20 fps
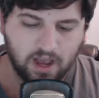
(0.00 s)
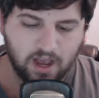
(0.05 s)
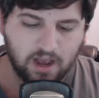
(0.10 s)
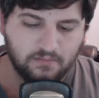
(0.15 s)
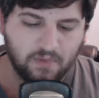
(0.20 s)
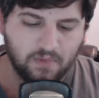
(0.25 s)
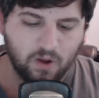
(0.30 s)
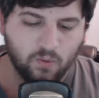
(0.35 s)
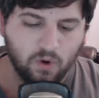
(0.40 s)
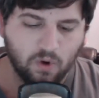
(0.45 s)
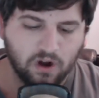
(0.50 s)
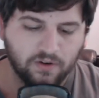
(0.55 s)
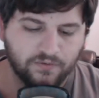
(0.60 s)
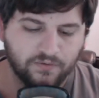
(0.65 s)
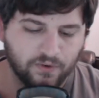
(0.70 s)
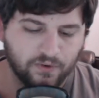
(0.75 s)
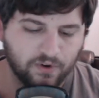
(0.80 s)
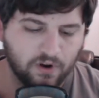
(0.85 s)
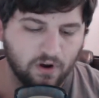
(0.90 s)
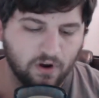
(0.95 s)
Uh, my
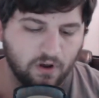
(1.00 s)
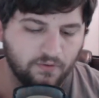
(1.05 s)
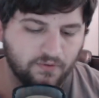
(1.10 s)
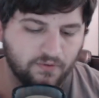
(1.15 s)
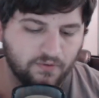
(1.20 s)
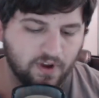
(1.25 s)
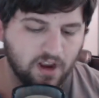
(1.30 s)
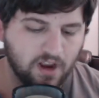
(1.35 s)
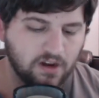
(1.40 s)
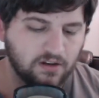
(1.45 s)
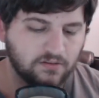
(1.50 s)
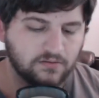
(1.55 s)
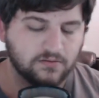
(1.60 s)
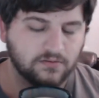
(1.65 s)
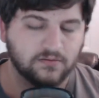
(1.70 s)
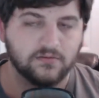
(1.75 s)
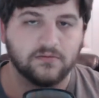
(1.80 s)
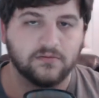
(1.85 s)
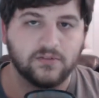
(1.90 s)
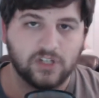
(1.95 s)
wonderful girlfriend,
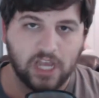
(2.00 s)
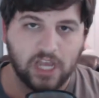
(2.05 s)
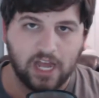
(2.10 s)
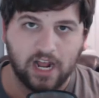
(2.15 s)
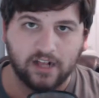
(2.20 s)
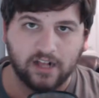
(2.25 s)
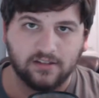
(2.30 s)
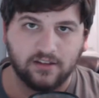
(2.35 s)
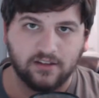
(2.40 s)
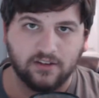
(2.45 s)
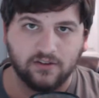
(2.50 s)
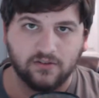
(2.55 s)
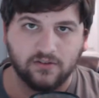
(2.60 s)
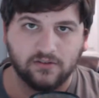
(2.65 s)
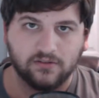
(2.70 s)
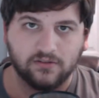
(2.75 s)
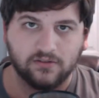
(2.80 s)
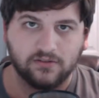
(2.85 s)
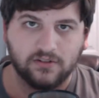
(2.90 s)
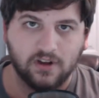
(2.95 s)
shout out to
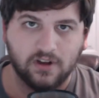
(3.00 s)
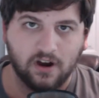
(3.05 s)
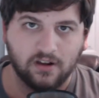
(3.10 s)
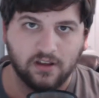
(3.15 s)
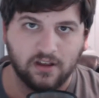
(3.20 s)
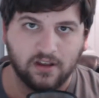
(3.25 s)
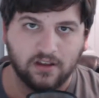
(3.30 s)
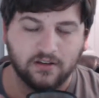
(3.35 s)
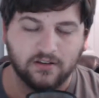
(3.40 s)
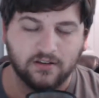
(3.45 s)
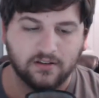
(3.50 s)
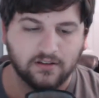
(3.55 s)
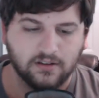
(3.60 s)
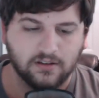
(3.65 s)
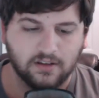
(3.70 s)
you, darling,